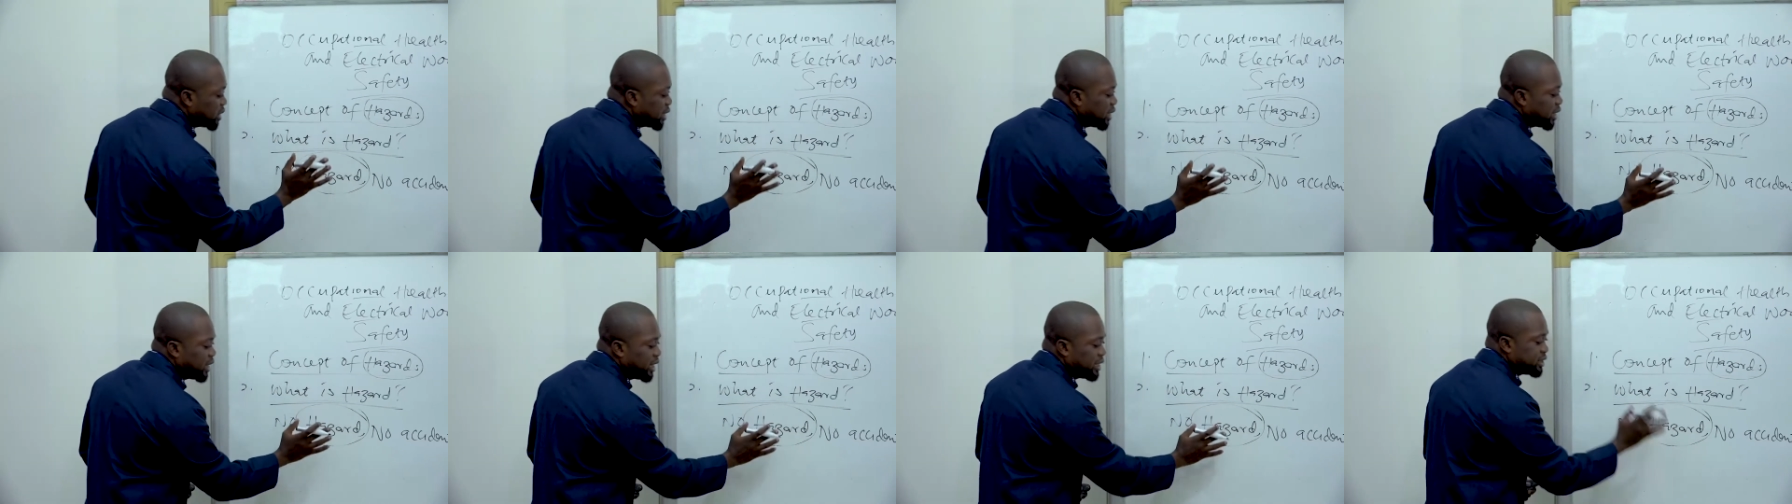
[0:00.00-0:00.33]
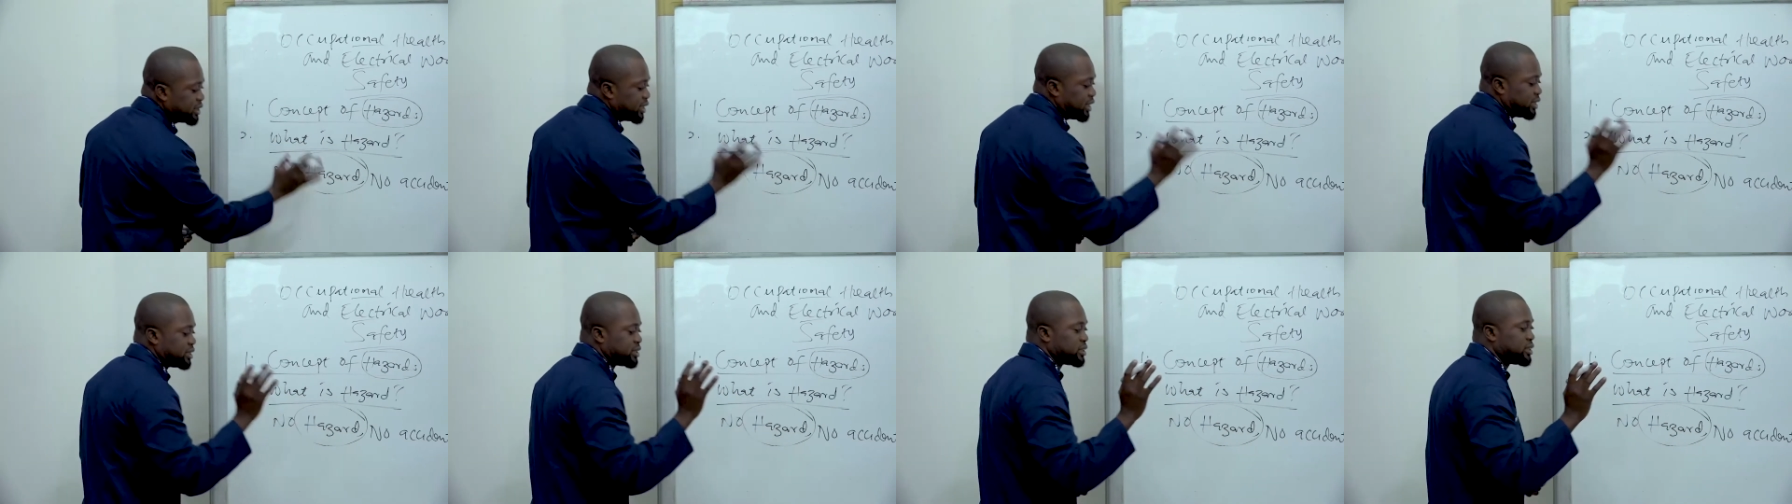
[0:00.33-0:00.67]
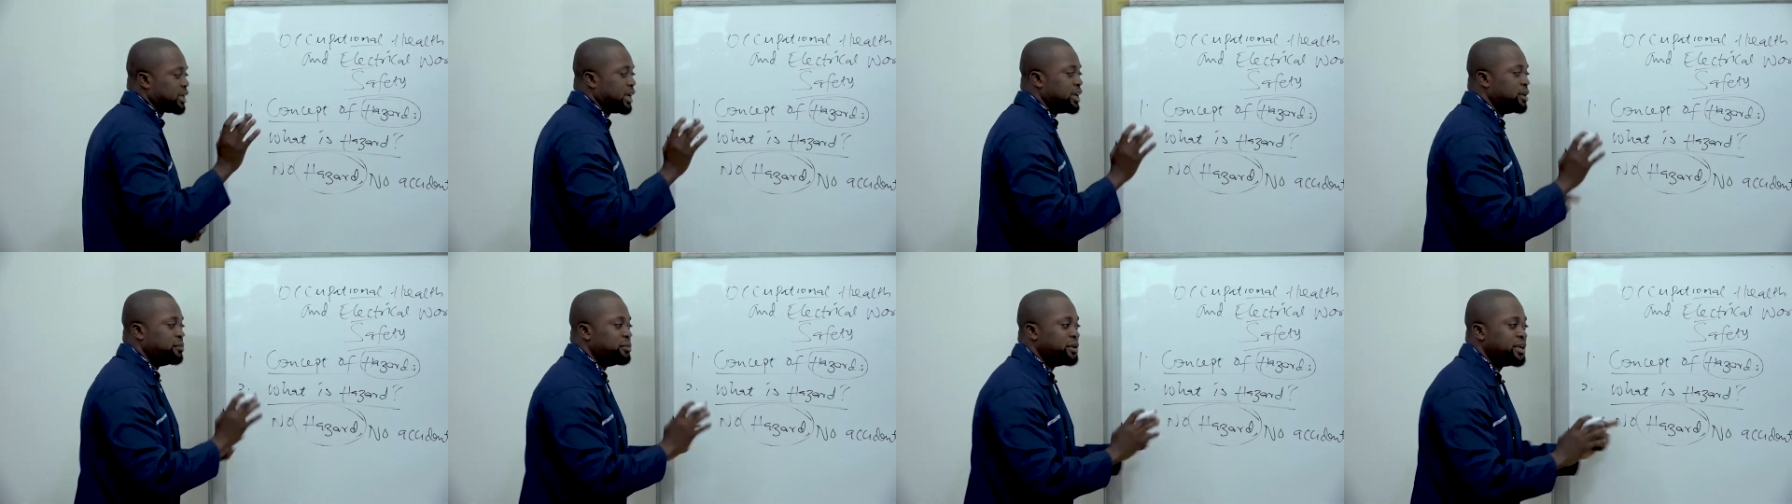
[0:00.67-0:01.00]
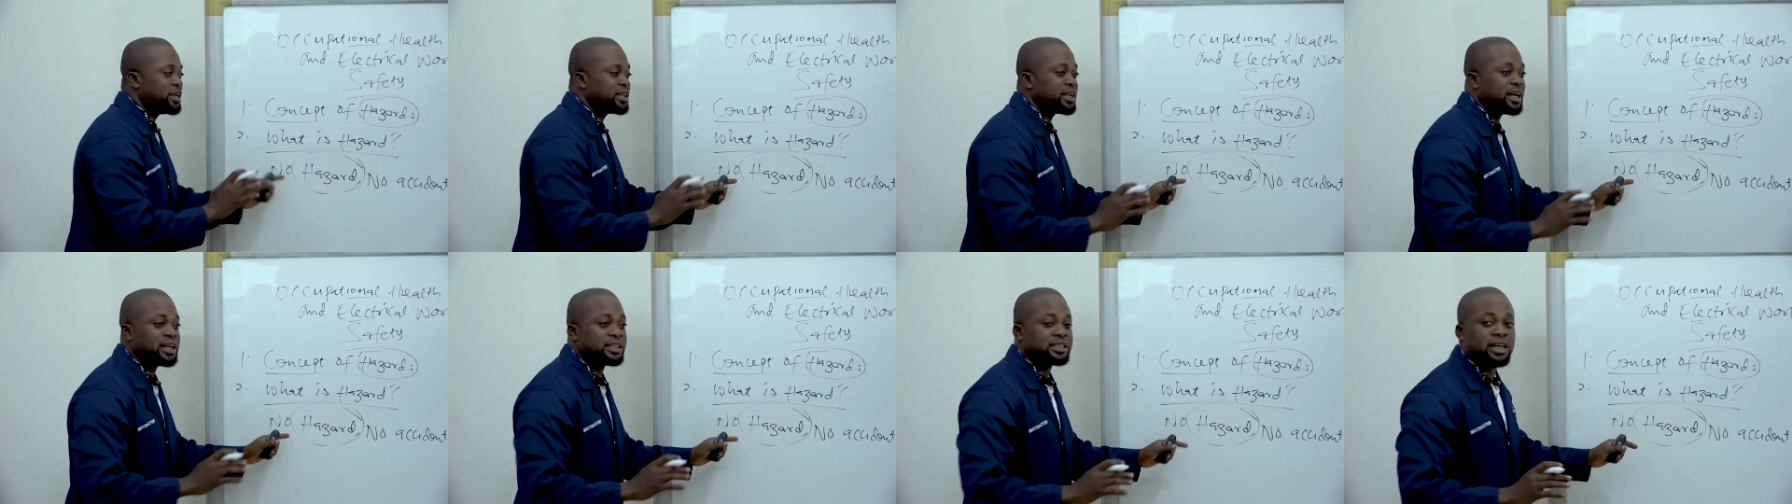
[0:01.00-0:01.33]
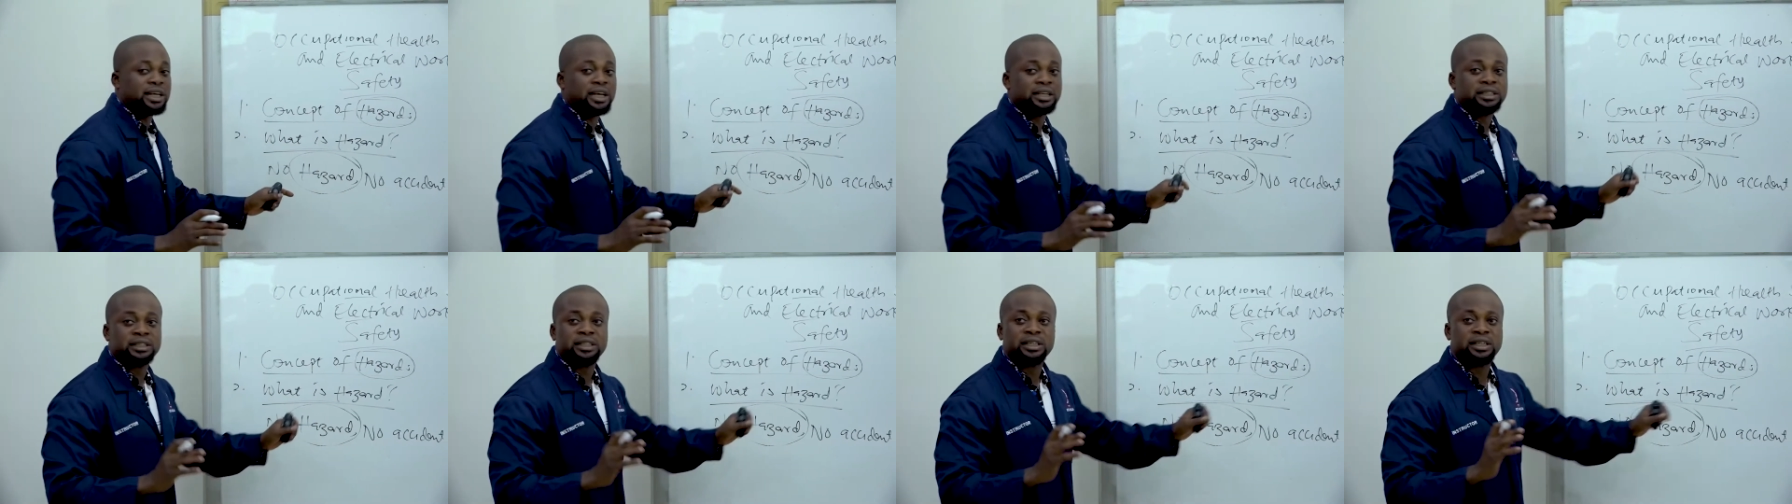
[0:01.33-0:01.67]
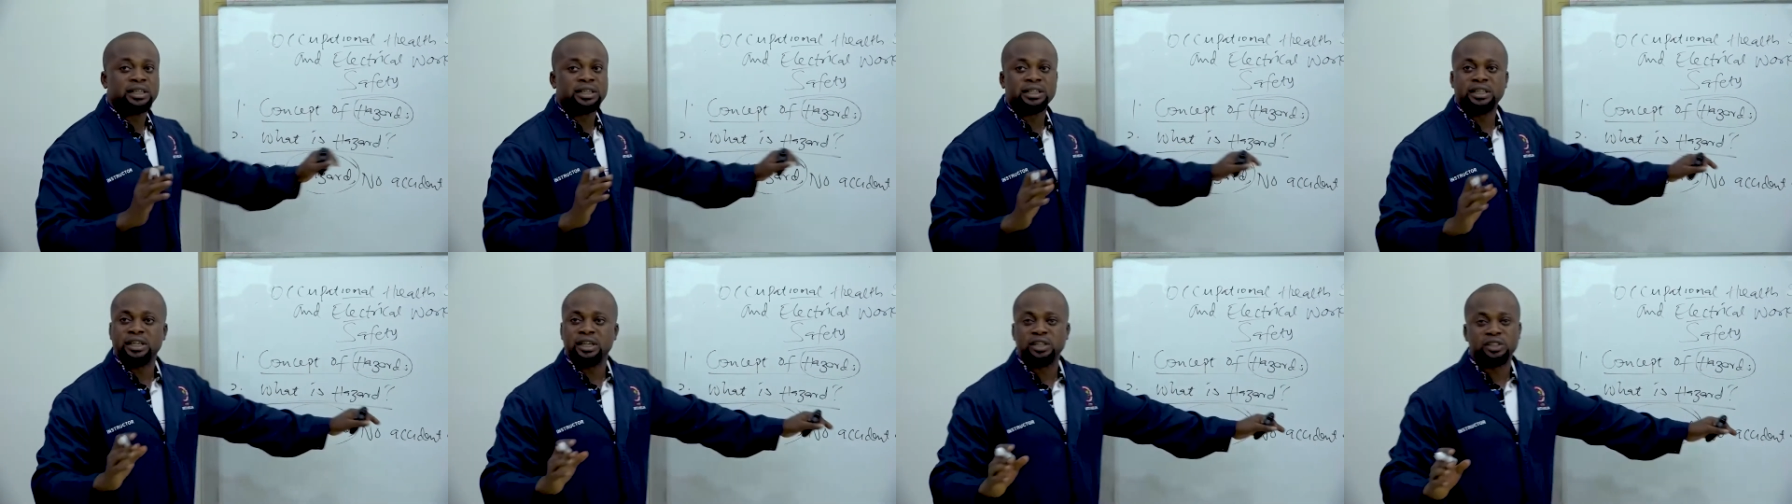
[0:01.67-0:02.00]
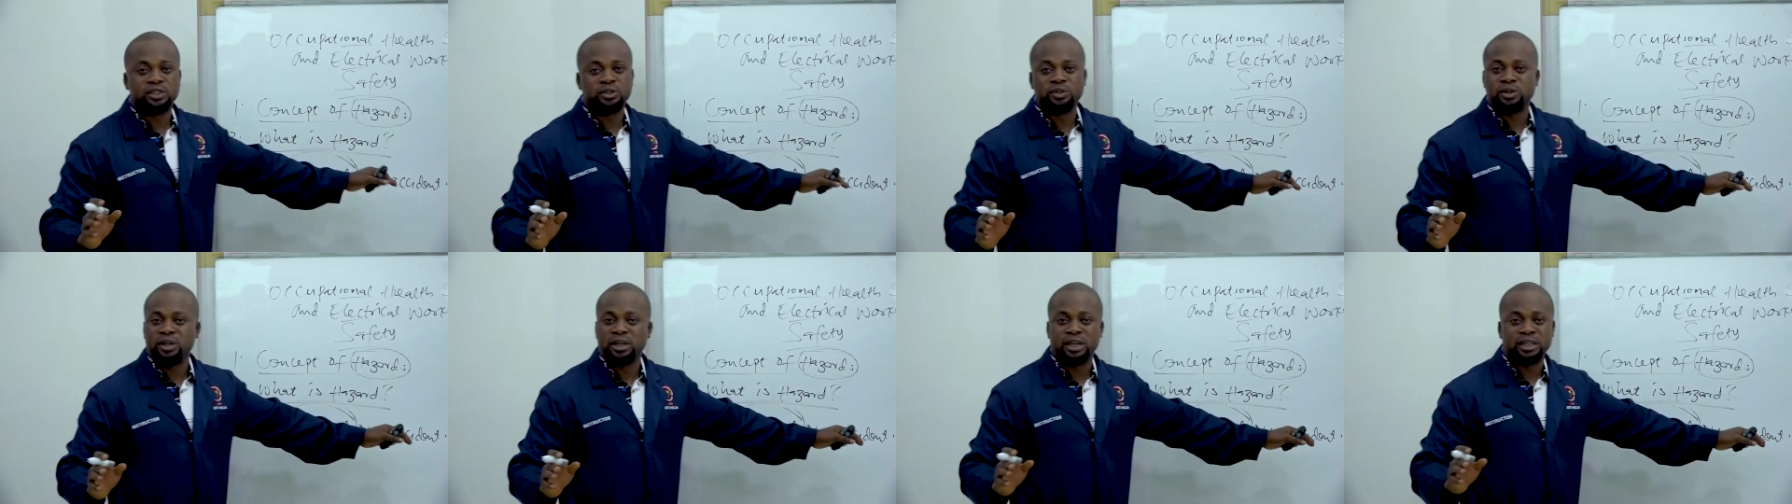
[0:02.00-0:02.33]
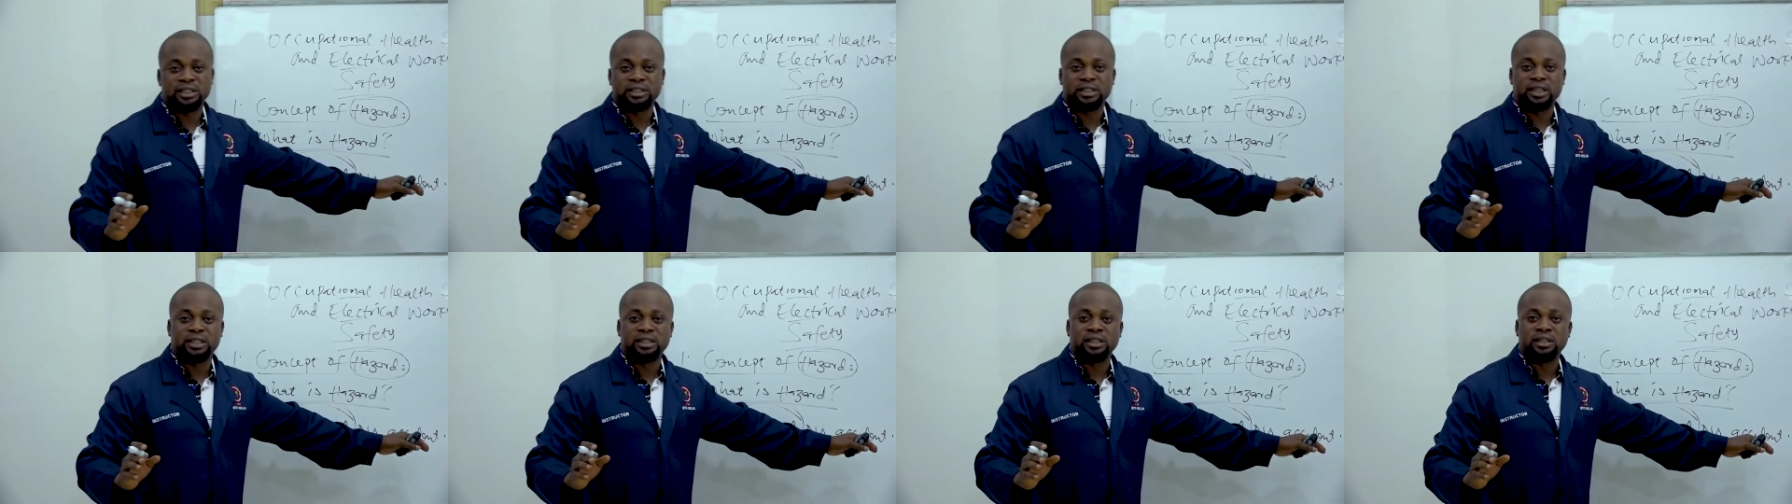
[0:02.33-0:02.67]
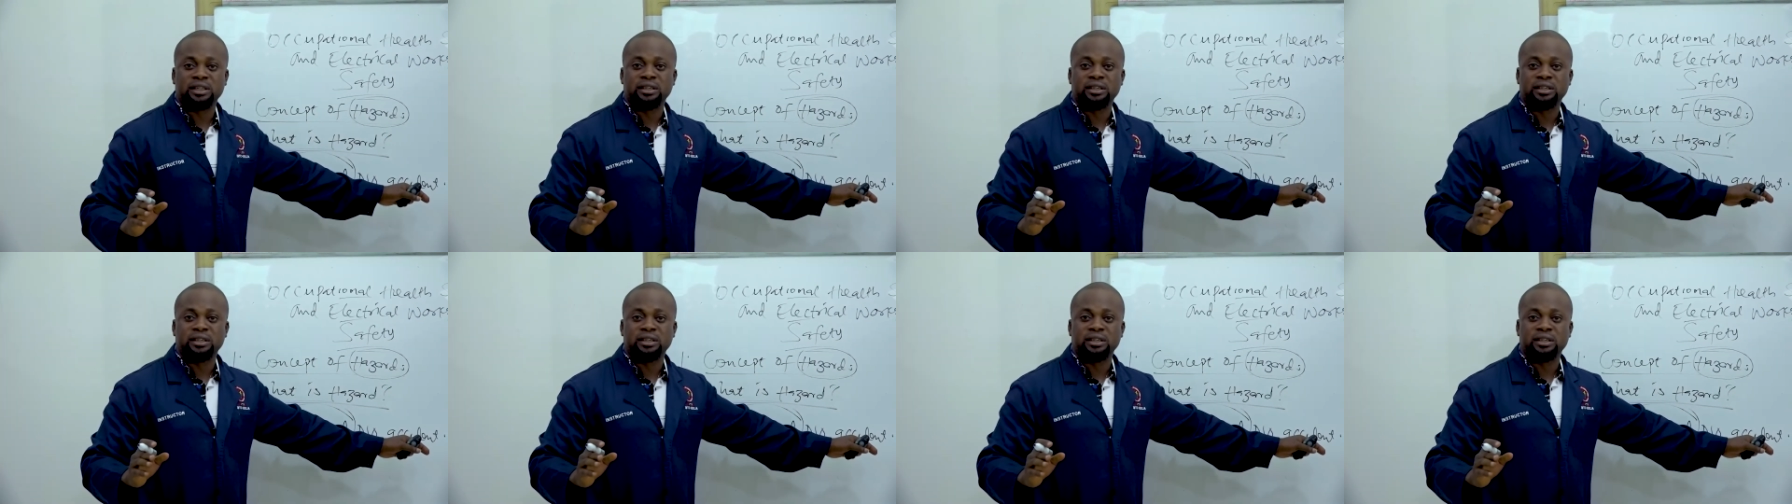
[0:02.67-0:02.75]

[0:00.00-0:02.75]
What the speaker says: Hazards. Eliminate hazard, there is no hazard.